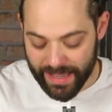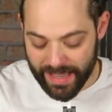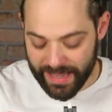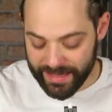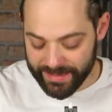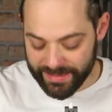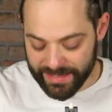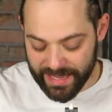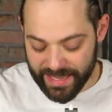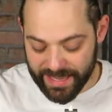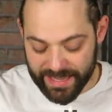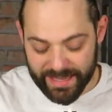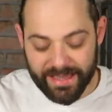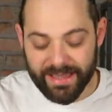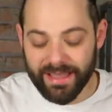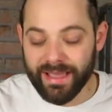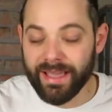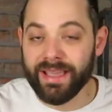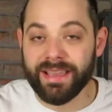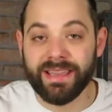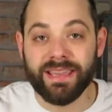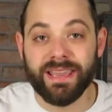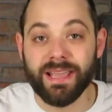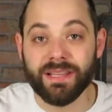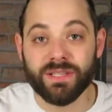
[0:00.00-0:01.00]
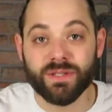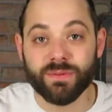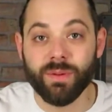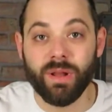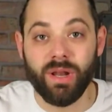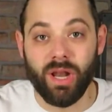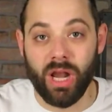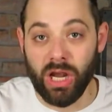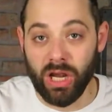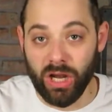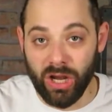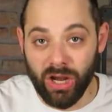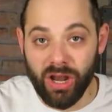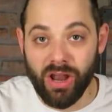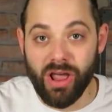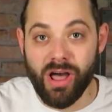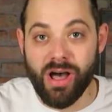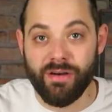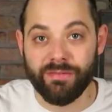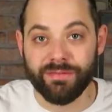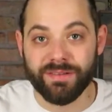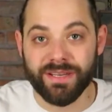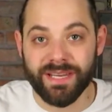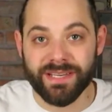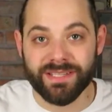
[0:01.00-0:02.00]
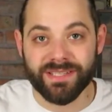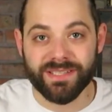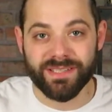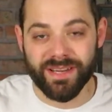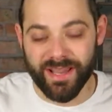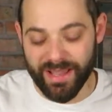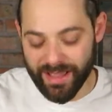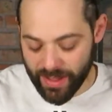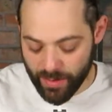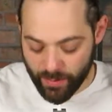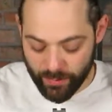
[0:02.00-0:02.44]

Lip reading: I think kids will love this